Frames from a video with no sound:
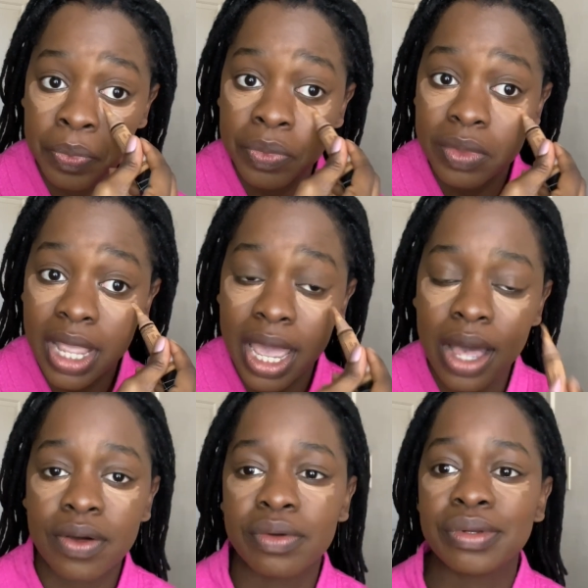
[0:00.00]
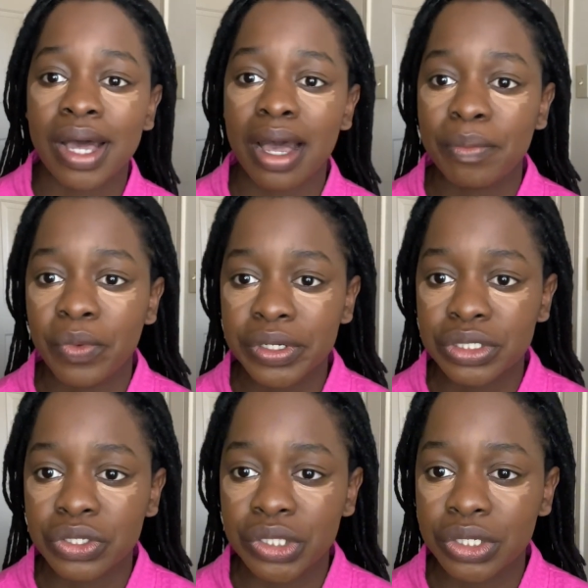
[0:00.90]
now I'm more
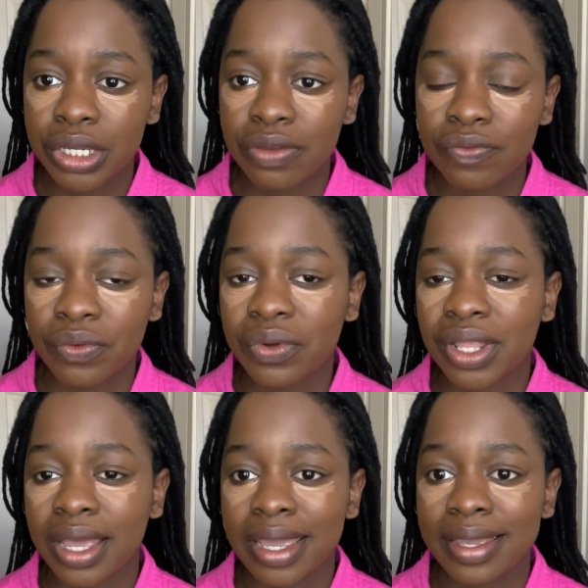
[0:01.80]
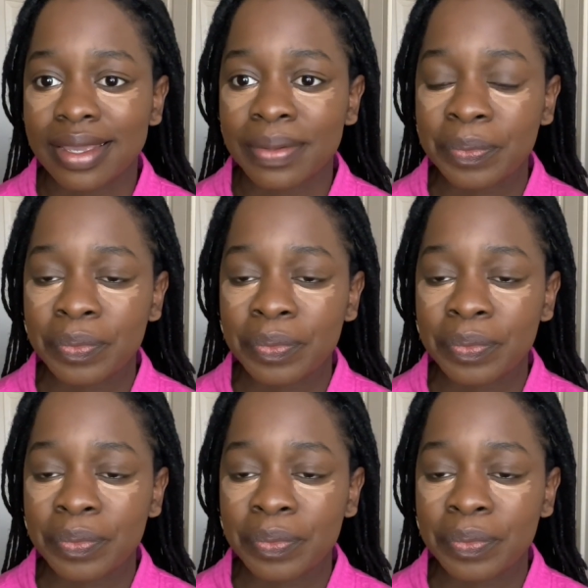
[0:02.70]
so looking for like